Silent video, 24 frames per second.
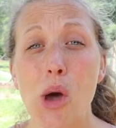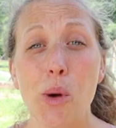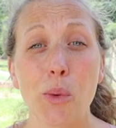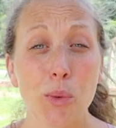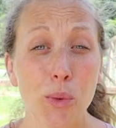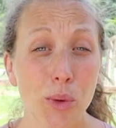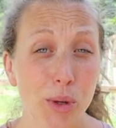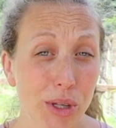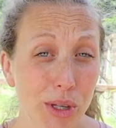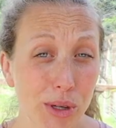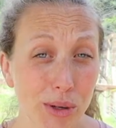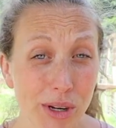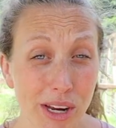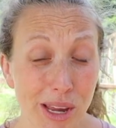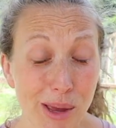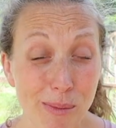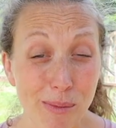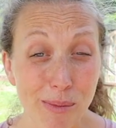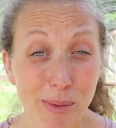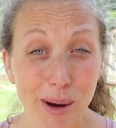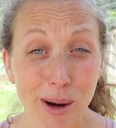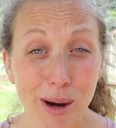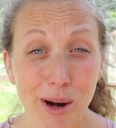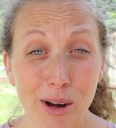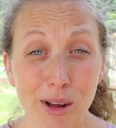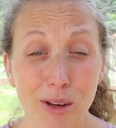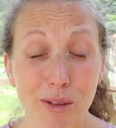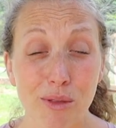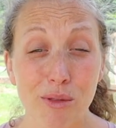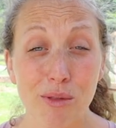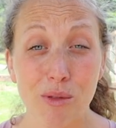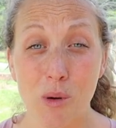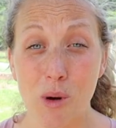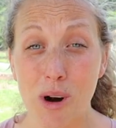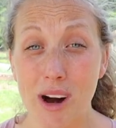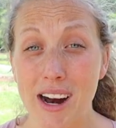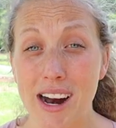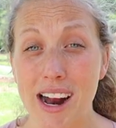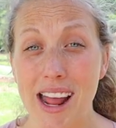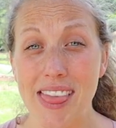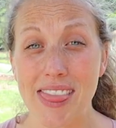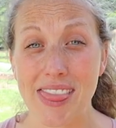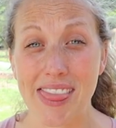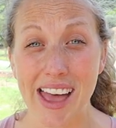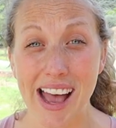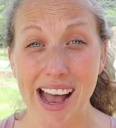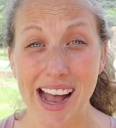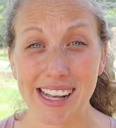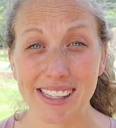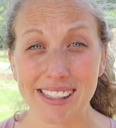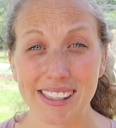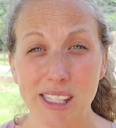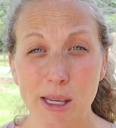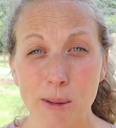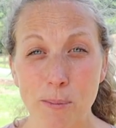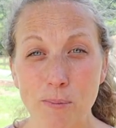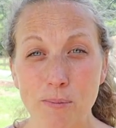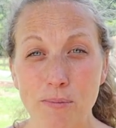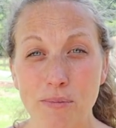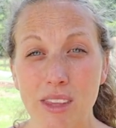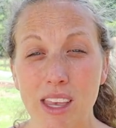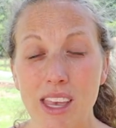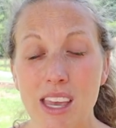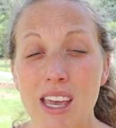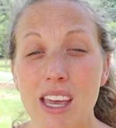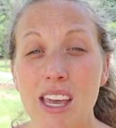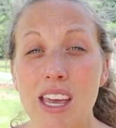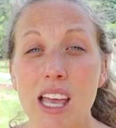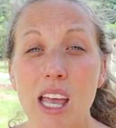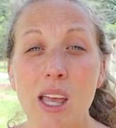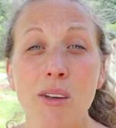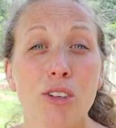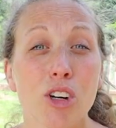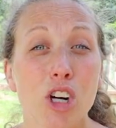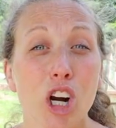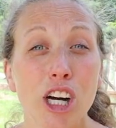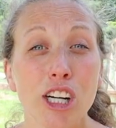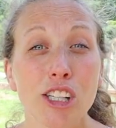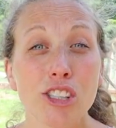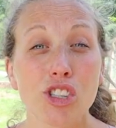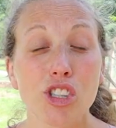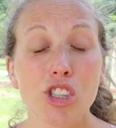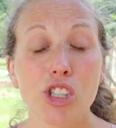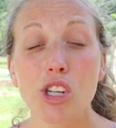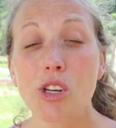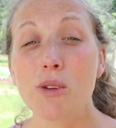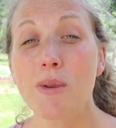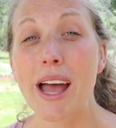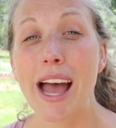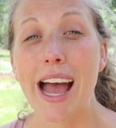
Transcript: really great bird for that. In regards to